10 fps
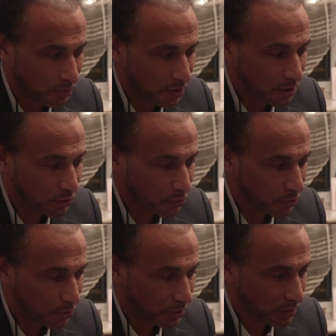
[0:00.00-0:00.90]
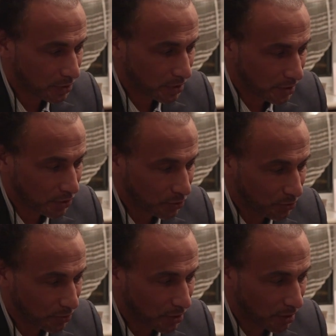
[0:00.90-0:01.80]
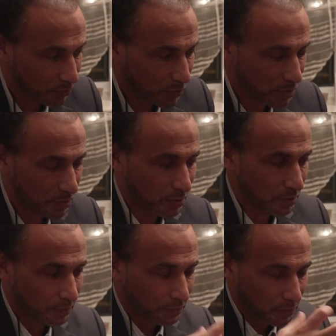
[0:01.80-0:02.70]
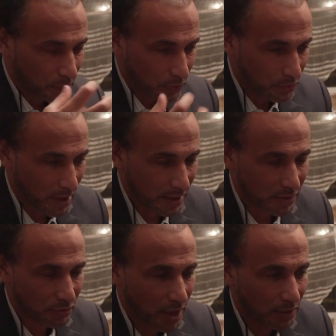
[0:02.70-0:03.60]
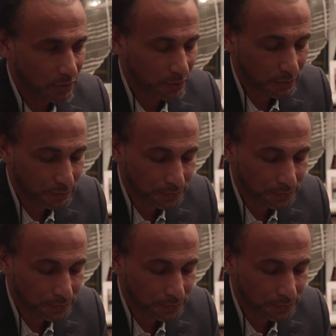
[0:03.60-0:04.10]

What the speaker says: play a role in this, is to come with the right structure.